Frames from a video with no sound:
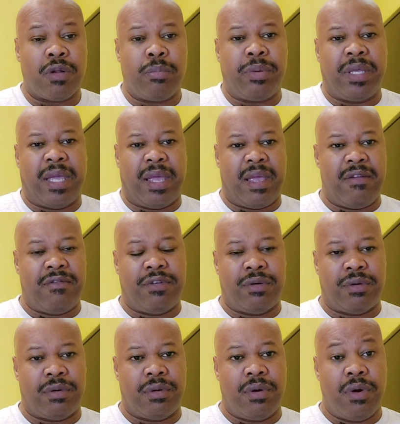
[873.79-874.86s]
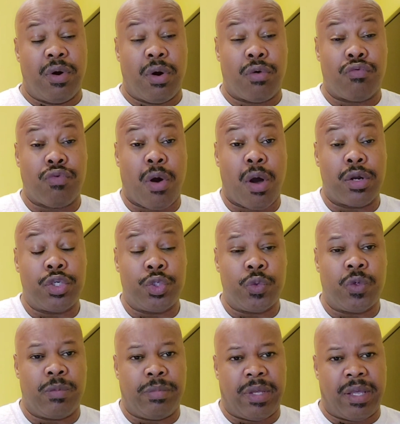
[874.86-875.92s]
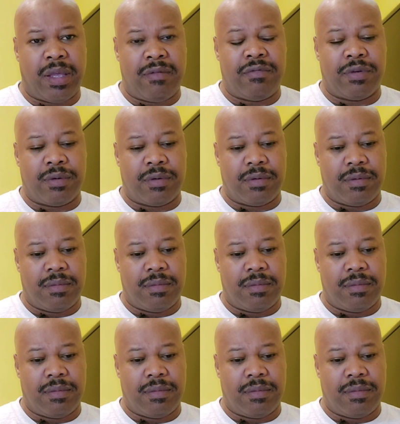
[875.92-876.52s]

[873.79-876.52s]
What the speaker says: behavior or wrongdoing behavior,